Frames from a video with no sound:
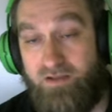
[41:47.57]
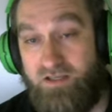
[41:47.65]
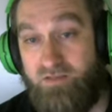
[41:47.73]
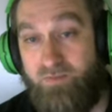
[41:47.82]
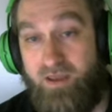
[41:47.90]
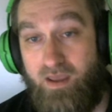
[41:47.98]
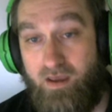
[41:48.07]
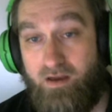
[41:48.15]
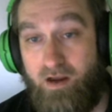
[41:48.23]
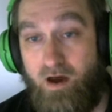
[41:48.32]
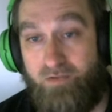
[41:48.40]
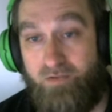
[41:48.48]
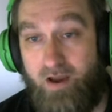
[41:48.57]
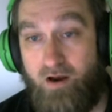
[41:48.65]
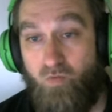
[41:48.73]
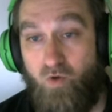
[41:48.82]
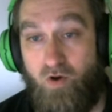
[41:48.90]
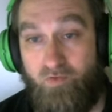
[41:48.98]
speaking, an Enel
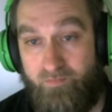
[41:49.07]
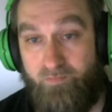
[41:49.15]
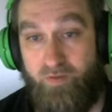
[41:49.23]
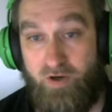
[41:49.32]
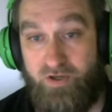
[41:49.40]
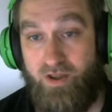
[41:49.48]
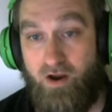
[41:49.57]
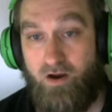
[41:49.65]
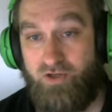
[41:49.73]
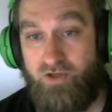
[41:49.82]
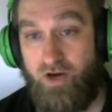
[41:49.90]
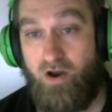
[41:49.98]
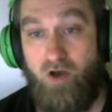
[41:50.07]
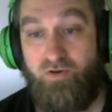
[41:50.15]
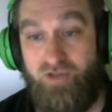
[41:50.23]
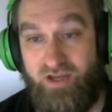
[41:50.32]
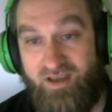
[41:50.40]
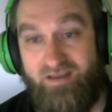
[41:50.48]
player will push their
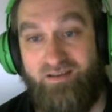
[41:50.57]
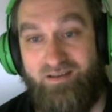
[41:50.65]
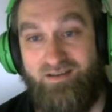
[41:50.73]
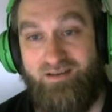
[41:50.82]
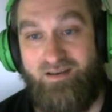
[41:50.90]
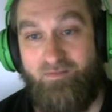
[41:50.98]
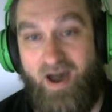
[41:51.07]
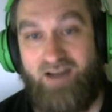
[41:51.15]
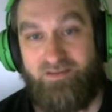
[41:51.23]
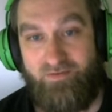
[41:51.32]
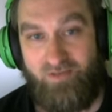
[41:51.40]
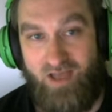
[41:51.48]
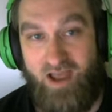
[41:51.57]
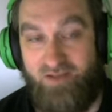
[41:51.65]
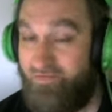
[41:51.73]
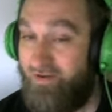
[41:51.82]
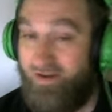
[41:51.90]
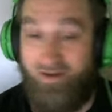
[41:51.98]
Shirahoshi back to their
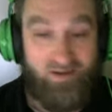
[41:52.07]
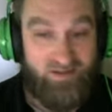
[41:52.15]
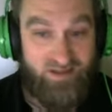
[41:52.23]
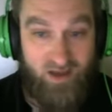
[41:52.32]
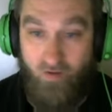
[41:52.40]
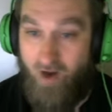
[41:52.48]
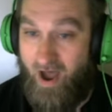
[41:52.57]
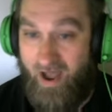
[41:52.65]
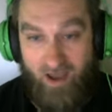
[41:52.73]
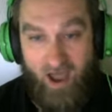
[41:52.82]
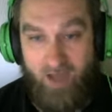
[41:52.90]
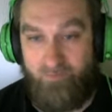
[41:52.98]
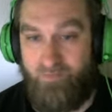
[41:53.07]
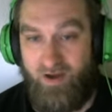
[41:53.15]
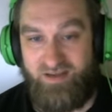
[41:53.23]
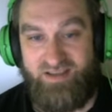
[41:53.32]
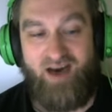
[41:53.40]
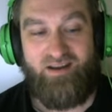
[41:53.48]
life. So I, I
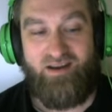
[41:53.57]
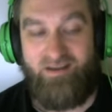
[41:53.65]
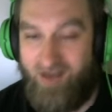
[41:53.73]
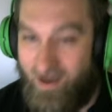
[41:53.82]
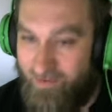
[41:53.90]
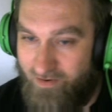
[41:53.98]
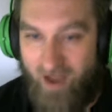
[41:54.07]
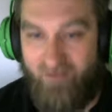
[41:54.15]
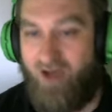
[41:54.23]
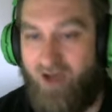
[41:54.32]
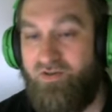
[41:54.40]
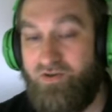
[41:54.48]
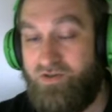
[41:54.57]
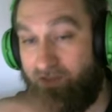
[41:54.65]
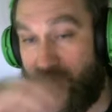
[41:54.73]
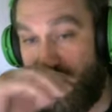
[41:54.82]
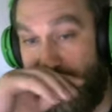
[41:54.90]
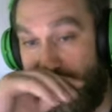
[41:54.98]
bust out another. I, have used
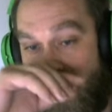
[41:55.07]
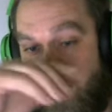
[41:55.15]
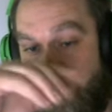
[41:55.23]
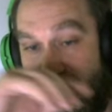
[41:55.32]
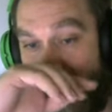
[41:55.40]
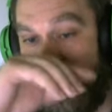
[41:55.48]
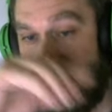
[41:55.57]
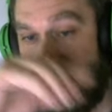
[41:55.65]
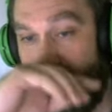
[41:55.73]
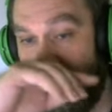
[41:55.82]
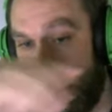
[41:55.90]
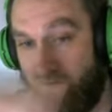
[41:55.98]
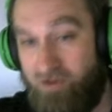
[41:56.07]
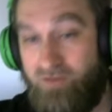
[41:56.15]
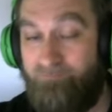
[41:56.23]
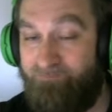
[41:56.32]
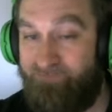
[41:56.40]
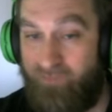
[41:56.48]
three out of four Surus.
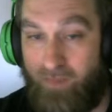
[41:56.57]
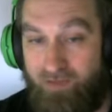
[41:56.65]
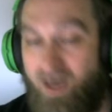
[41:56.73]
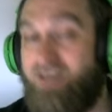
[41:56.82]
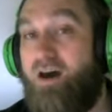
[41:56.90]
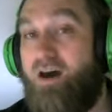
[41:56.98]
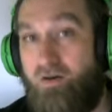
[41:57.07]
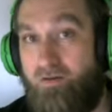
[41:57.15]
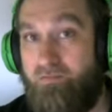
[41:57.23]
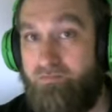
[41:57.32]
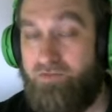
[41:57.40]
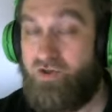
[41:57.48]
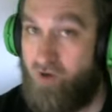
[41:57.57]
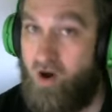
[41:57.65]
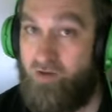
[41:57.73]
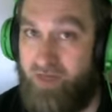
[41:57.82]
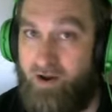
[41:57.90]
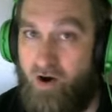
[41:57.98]
That's how
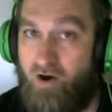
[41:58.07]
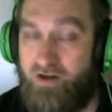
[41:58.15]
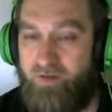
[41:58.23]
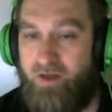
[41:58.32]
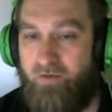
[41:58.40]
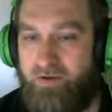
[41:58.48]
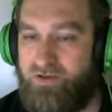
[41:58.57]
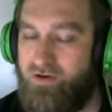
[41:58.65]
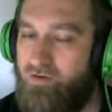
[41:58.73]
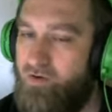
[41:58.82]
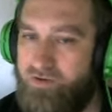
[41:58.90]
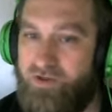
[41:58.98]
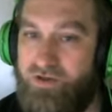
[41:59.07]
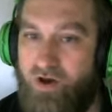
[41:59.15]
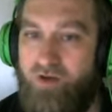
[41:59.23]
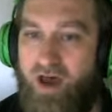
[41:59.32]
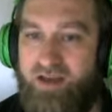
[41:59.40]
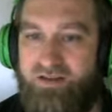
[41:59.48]
strong that card is, by the way. Suru is so
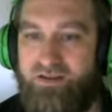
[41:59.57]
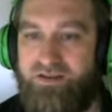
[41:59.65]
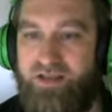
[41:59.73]
nice in this